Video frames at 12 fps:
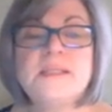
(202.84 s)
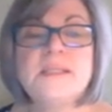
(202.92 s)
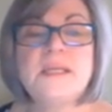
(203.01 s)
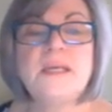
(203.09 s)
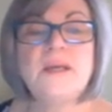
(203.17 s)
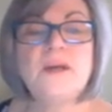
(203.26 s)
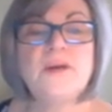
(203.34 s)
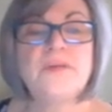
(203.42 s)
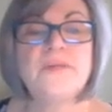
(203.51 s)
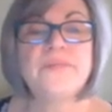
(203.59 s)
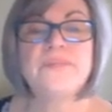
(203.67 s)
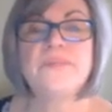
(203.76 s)
see here.
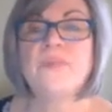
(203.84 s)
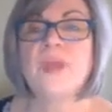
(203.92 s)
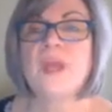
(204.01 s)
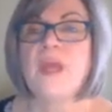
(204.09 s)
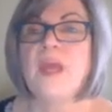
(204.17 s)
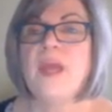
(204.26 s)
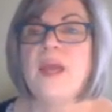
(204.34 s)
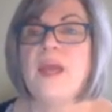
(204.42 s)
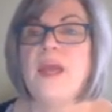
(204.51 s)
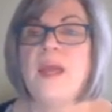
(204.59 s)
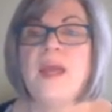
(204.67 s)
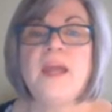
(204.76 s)

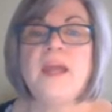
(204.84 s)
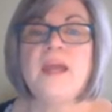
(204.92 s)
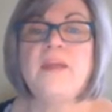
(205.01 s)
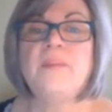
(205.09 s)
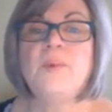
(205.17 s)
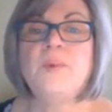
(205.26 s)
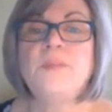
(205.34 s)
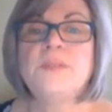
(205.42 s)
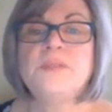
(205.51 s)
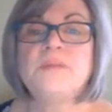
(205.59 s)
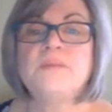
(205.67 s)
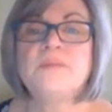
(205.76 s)
And
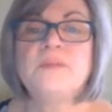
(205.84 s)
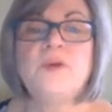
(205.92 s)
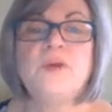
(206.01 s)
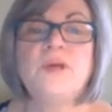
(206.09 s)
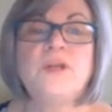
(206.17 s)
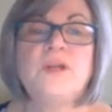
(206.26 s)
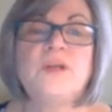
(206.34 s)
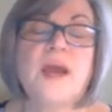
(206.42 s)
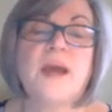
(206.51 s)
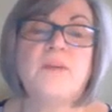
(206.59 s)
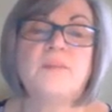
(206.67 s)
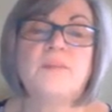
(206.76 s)
you
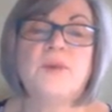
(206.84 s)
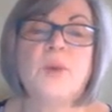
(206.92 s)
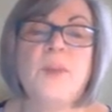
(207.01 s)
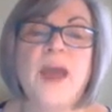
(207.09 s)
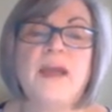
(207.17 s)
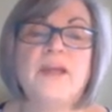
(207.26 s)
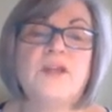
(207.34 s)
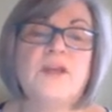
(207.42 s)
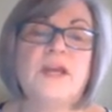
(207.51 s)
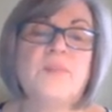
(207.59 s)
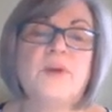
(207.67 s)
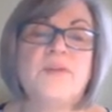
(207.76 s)
can go back and
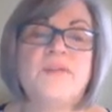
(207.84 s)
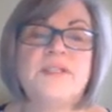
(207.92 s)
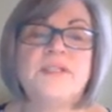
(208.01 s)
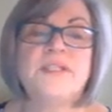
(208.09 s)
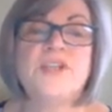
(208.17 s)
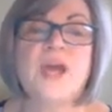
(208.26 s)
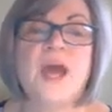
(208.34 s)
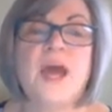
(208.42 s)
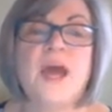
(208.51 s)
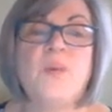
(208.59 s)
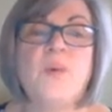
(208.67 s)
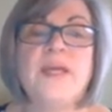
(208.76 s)
look at previous
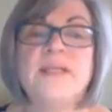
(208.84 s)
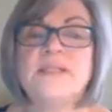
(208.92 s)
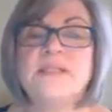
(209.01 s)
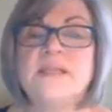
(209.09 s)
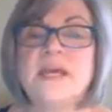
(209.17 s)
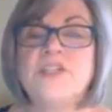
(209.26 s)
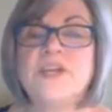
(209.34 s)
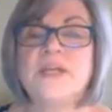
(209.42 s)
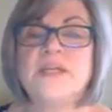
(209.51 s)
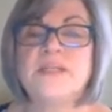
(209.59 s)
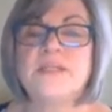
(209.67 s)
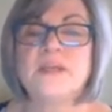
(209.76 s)
week's
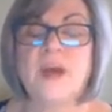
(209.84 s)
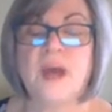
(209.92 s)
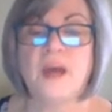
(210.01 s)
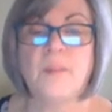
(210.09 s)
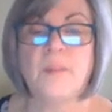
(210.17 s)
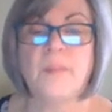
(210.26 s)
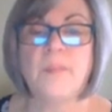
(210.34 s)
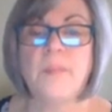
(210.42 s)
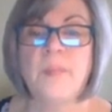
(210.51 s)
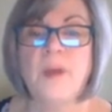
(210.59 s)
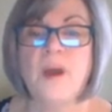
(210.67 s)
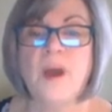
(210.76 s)
agendas
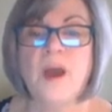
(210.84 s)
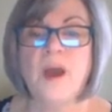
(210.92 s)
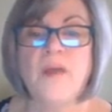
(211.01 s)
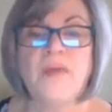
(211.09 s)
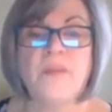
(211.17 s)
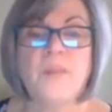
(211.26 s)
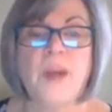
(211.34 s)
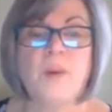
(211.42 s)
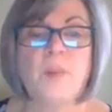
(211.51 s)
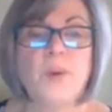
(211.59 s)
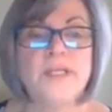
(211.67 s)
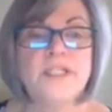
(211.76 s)
on the
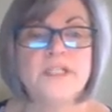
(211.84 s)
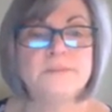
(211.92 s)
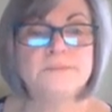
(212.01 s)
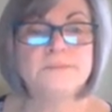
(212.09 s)
PowerPoint.